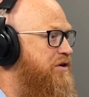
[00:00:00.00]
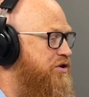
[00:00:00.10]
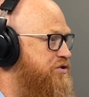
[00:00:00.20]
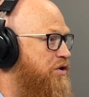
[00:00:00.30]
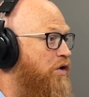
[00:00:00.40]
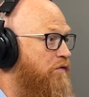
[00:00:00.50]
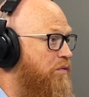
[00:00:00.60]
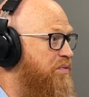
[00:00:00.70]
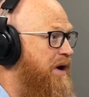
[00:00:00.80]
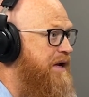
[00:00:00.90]
because they're
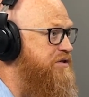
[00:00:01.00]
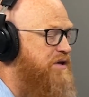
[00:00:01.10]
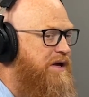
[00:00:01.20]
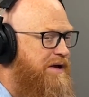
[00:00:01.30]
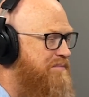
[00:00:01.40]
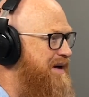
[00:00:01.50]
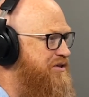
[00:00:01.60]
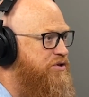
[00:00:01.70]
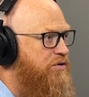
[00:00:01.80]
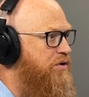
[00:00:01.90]
overpriced
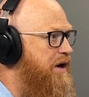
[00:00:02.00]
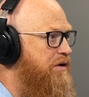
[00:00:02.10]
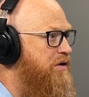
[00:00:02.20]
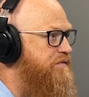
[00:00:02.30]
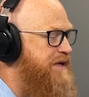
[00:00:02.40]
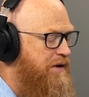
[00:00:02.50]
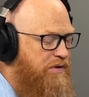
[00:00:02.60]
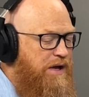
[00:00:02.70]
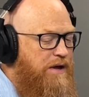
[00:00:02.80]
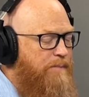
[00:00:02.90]
based on your area of
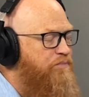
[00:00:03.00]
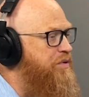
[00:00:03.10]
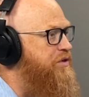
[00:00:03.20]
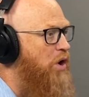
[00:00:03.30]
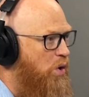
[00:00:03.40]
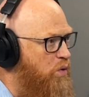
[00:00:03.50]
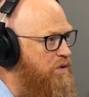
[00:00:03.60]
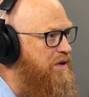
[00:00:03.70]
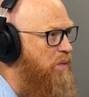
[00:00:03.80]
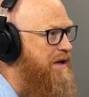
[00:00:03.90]
town. But the
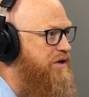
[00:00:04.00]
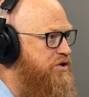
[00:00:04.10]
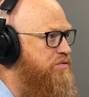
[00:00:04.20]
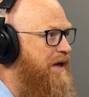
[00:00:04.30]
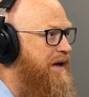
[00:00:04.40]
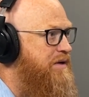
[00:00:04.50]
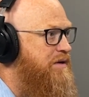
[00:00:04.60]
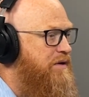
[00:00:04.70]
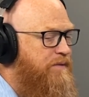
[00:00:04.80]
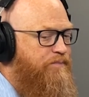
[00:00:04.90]
only way to do that
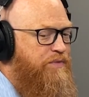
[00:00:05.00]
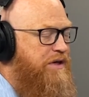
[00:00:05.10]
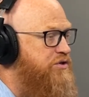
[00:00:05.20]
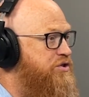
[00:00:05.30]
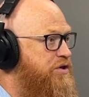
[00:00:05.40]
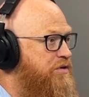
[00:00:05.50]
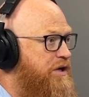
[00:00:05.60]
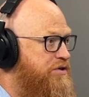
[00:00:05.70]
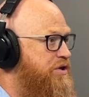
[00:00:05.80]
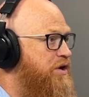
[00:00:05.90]
is
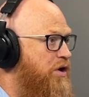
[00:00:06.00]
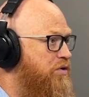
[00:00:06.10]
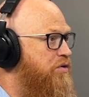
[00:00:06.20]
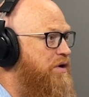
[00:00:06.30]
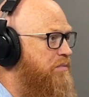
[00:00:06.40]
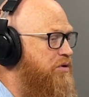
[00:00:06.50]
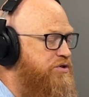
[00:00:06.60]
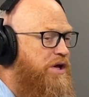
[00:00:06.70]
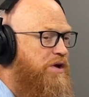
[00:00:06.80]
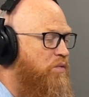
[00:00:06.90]
to know your
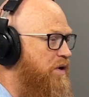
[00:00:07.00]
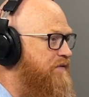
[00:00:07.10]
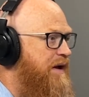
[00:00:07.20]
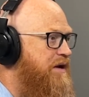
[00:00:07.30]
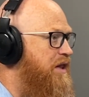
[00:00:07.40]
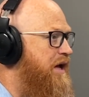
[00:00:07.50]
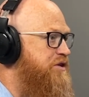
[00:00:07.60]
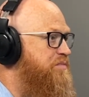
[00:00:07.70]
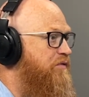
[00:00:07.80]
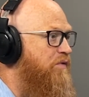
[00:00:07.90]
numbers. We've had
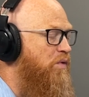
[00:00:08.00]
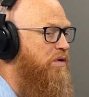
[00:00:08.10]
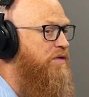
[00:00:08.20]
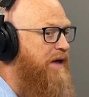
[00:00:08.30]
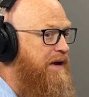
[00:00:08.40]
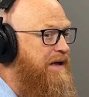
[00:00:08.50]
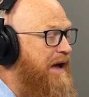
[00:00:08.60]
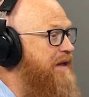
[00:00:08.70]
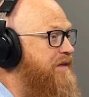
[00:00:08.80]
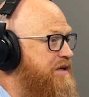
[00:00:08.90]
clients before that
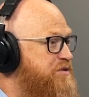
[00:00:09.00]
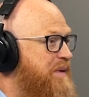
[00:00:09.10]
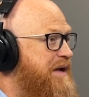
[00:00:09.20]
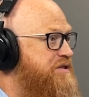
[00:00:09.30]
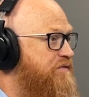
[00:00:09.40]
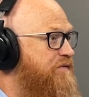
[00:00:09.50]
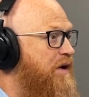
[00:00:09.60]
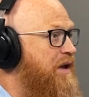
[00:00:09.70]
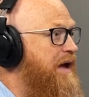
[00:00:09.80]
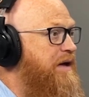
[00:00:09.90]
got in that space and
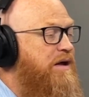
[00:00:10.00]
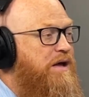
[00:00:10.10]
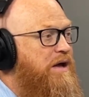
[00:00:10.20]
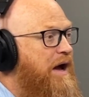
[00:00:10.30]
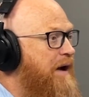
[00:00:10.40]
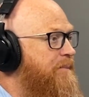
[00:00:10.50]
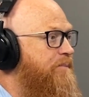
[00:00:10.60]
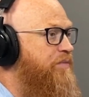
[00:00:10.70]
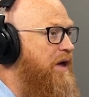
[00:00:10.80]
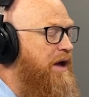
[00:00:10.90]
felt like
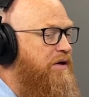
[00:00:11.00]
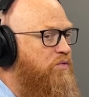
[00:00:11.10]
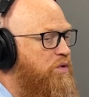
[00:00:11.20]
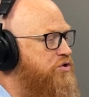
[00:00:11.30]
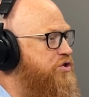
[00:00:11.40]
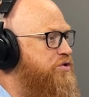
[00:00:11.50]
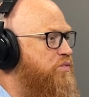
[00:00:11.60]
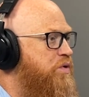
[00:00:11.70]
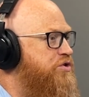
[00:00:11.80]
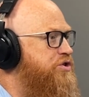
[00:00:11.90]
we're
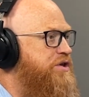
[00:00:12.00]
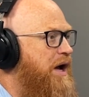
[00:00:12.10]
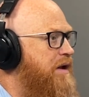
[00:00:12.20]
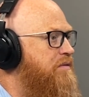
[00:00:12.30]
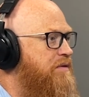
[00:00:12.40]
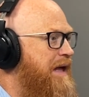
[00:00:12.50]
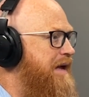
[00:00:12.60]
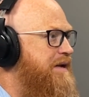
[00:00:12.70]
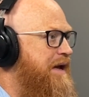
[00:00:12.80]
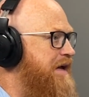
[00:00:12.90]
just not
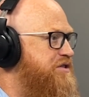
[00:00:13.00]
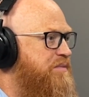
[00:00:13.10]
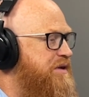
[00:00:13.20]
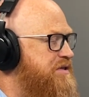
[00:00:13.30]
landing estimates